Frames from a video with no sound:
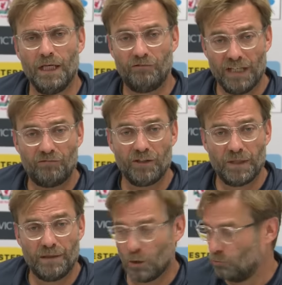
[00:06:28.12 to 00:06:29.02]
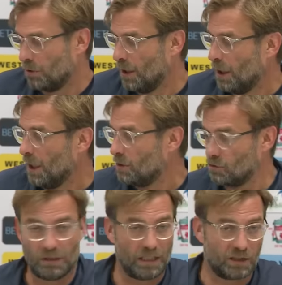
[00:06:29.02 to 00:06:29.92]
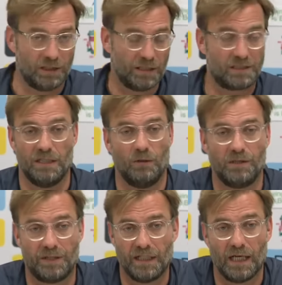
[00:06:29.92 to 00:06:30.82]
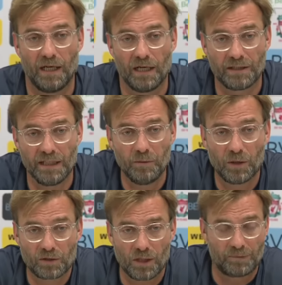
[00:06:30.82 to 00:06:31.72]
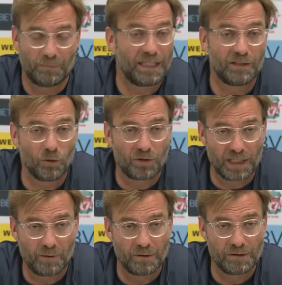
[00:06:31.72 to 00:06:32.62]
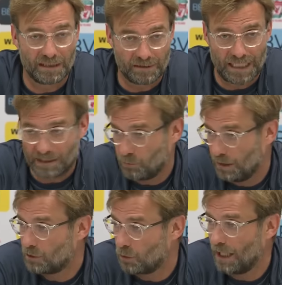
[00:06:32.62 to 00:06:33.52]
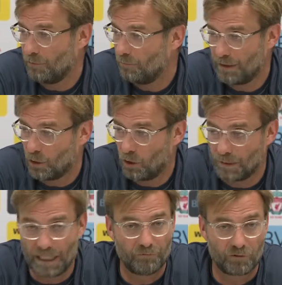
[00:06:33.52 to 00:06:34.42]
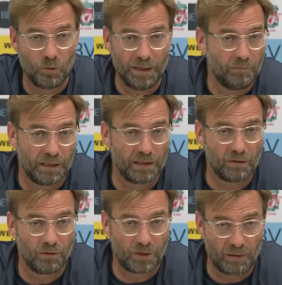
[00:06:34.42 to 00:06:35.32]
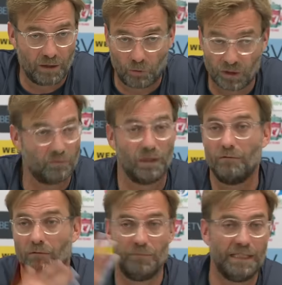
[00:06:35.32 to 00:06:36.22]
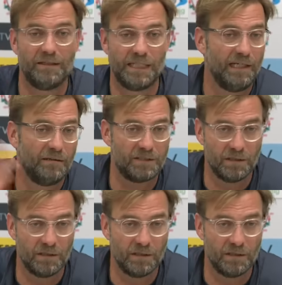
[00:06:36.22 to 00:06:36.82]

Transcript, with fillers: If, if we win. So actually, that's the only thing I, I, think about. Uh, but I don't think about that. That we try with all we have to win. But I don't think about what it will mean then.